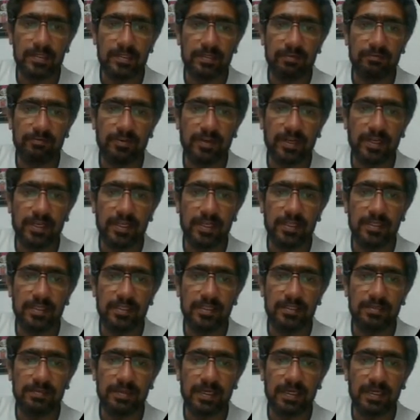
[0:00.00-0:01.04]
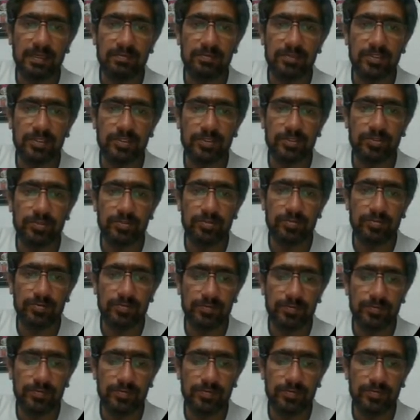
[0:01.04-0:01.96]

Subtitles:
is a 5. This becomes a 2.